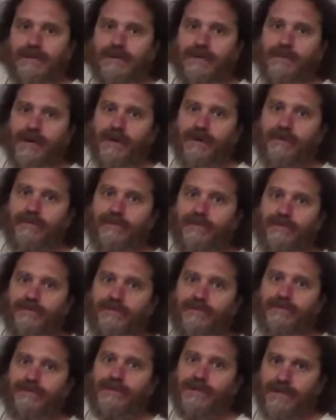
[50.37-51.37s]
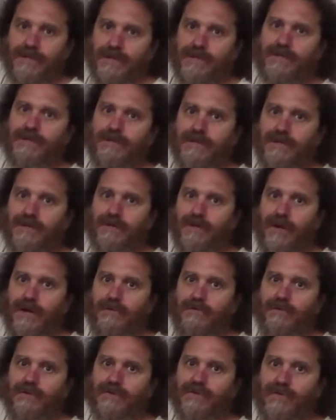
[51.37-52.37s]
the amount of distance it
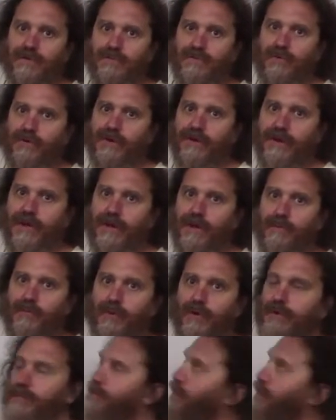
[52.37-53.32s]
travels from point A to point